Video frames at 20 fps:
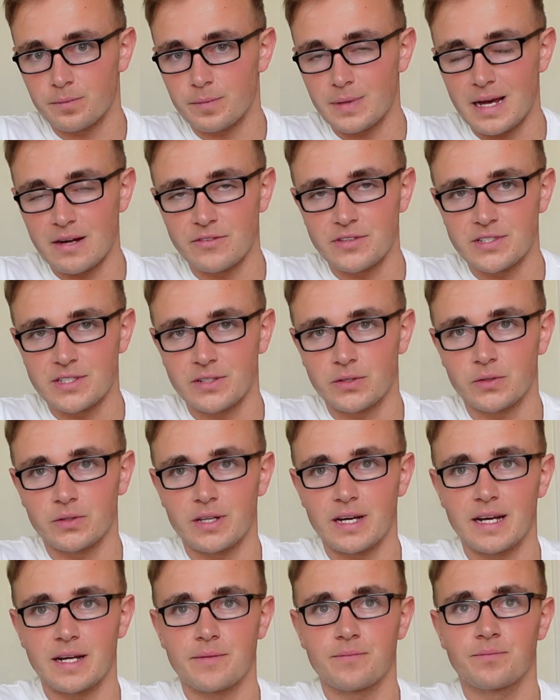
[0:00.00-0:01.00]
every single
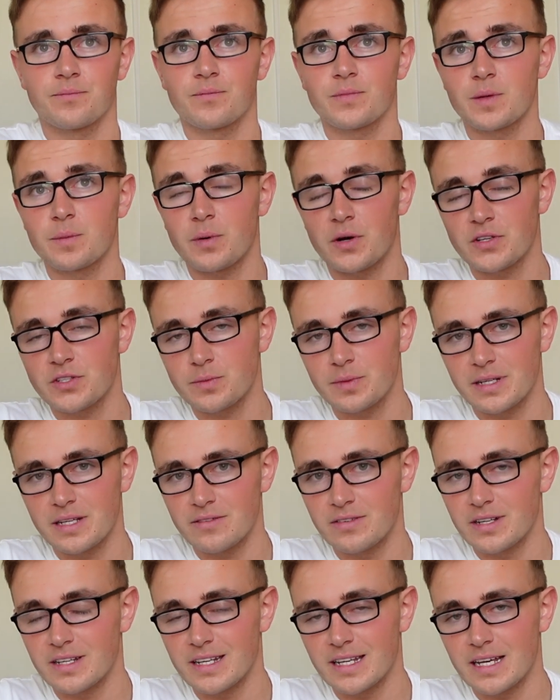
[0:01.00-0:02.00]
day, possibly
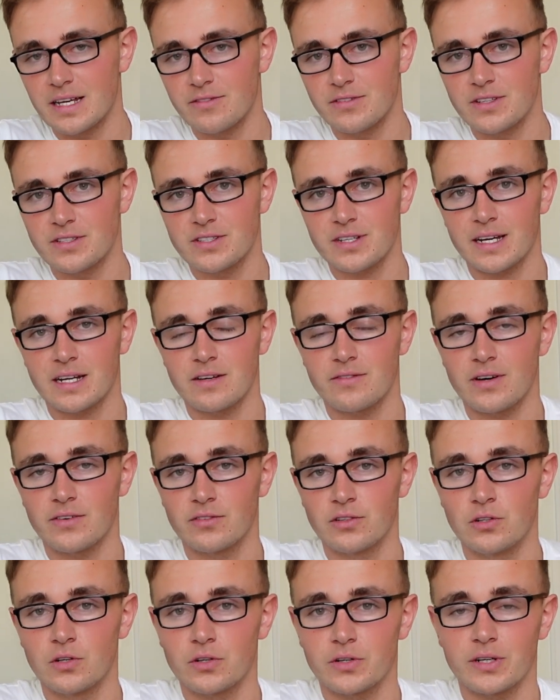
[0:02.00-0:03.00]
even in the evening, to kind of have a
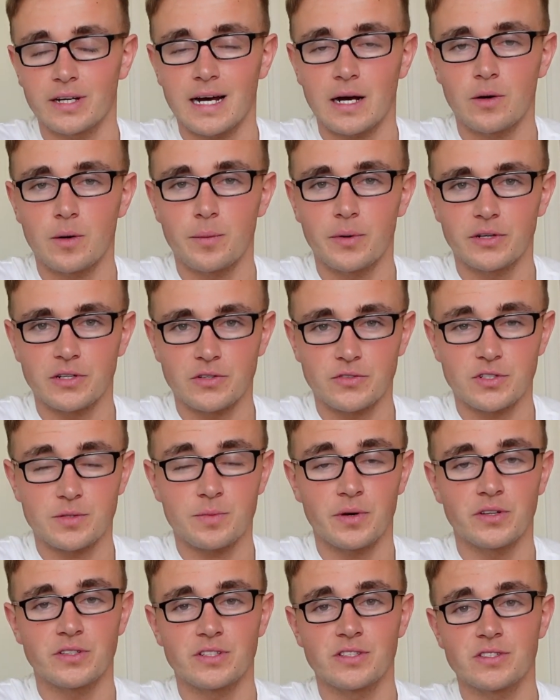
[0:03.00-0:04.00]
look at how our body's
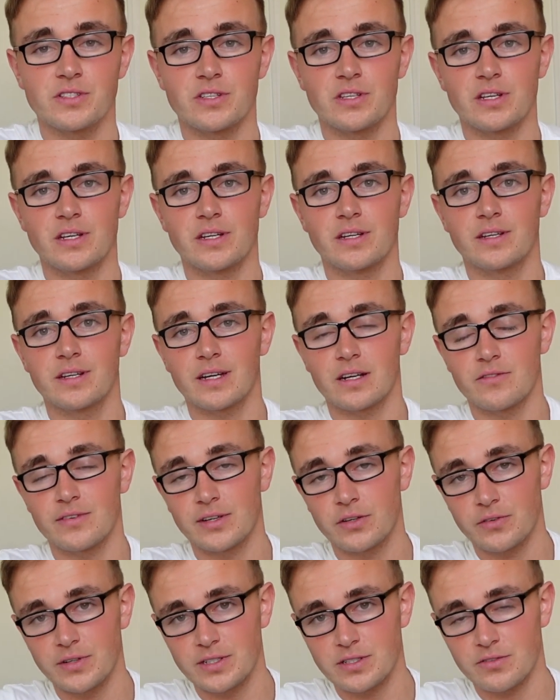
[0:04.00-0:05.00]
responding to the kind of
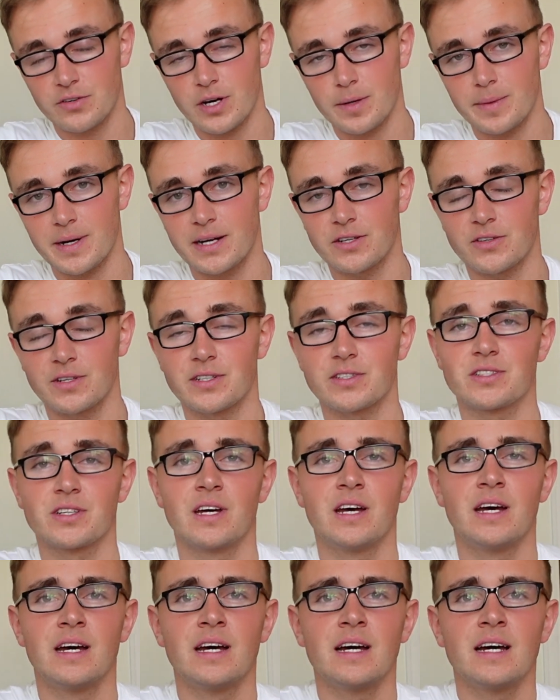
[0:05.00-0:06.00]
increase of carbohydrates.
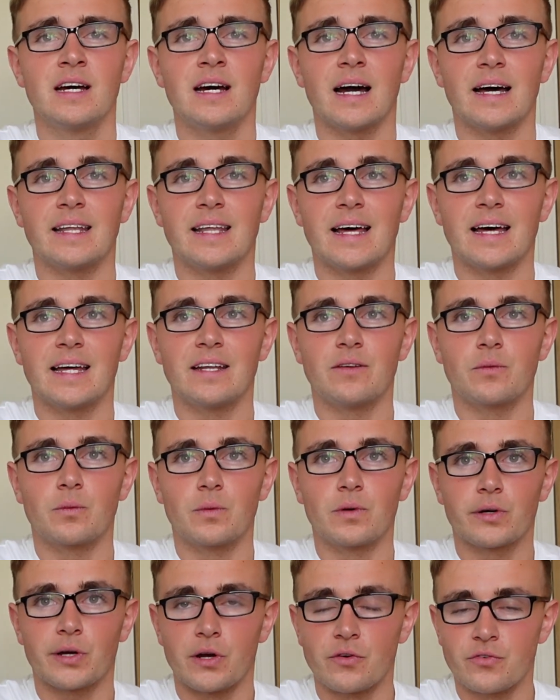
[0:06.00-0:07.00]
And then
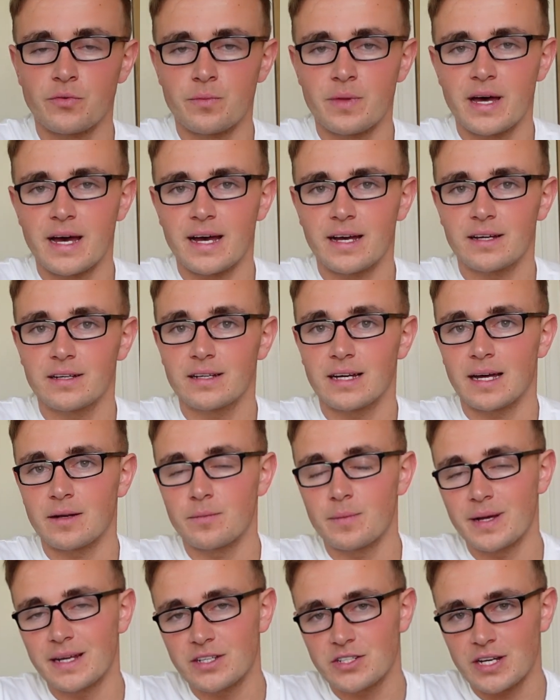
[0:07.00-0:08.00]
we'll go from there and
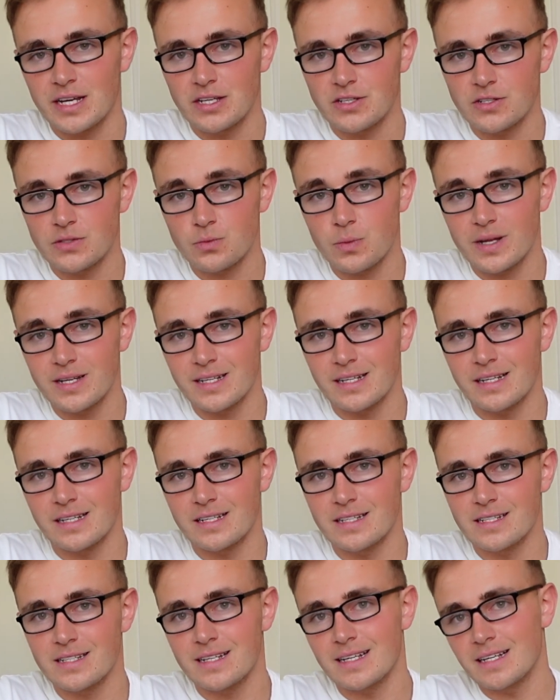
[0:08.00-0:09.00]
make changes when
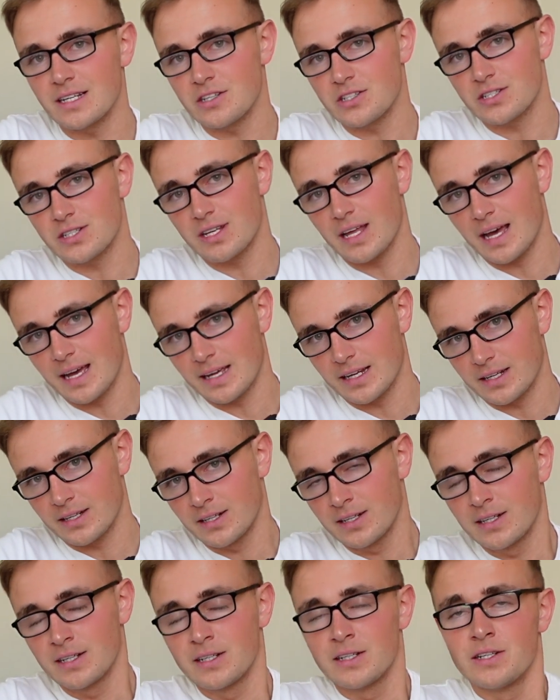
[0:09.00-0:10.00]
needed each day.
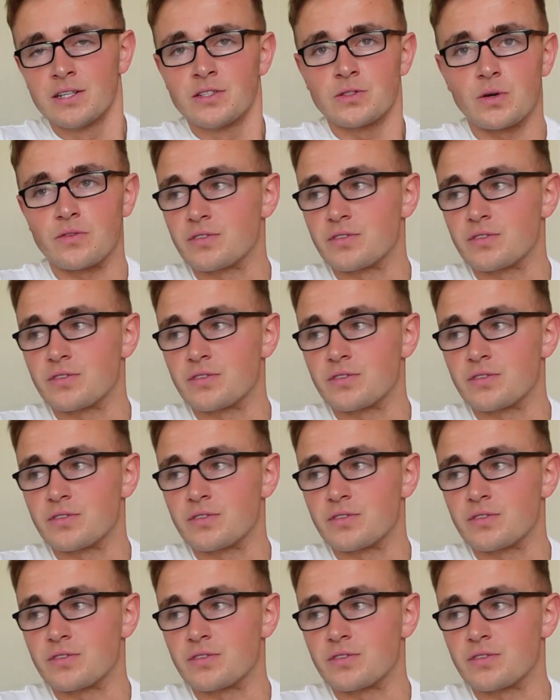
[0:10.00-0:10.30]
So